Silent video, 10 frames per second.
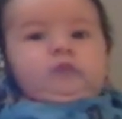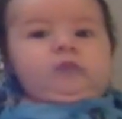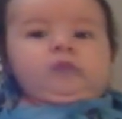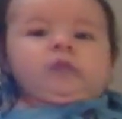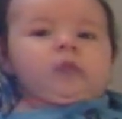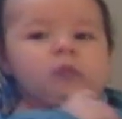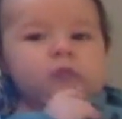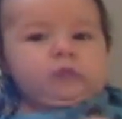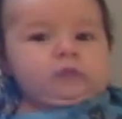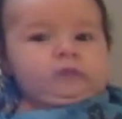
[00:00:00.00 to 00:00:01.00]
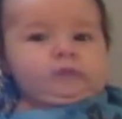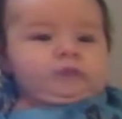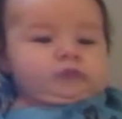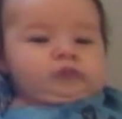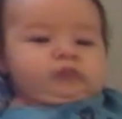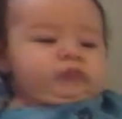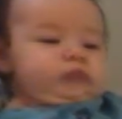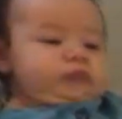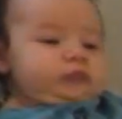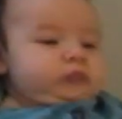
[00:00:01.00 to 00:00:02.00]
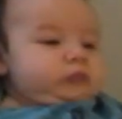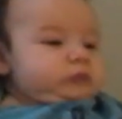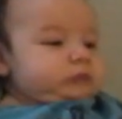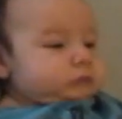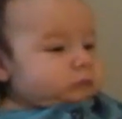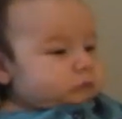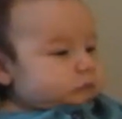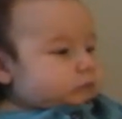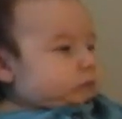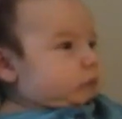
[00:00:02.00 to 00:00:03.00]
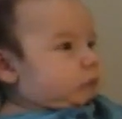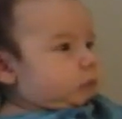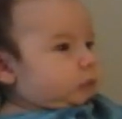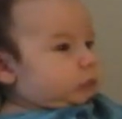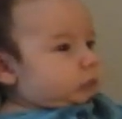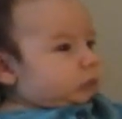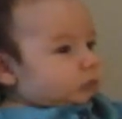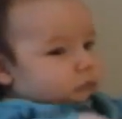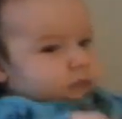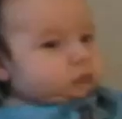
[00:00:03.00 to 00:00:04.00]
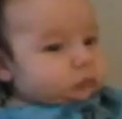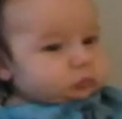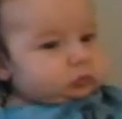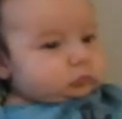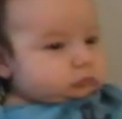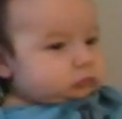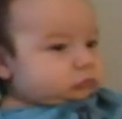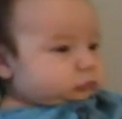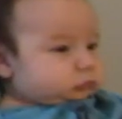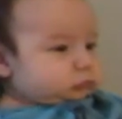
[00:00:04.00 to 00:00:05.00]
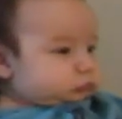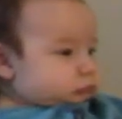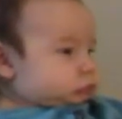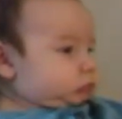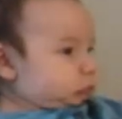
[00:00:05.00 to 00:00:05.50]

No words are spoken by the person on screen.